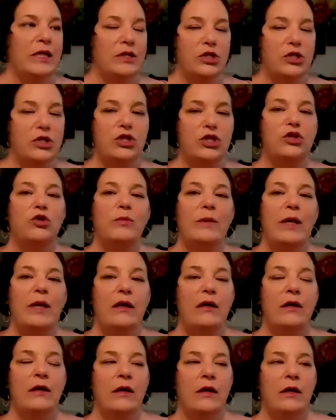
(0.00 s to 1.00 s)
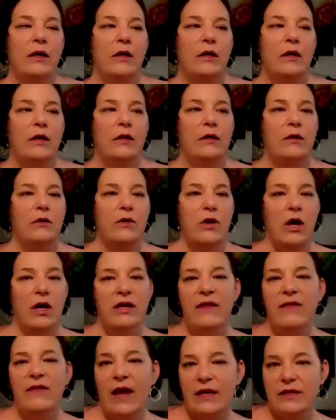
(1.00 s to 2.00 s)
It's to me. You're not
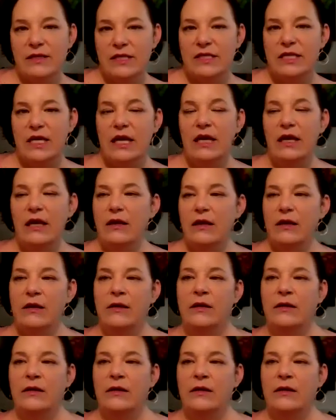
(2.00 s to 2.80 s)
in that state.